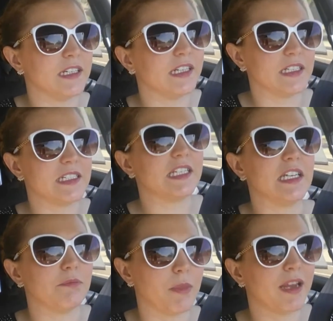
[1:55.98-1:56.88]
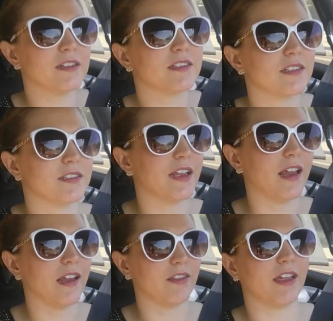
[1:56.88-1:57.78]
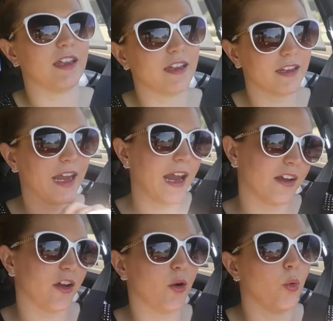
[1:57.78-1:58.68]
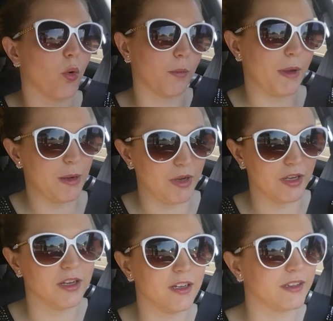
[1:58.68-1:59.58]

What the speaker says: any teammates say like can't go or maybe.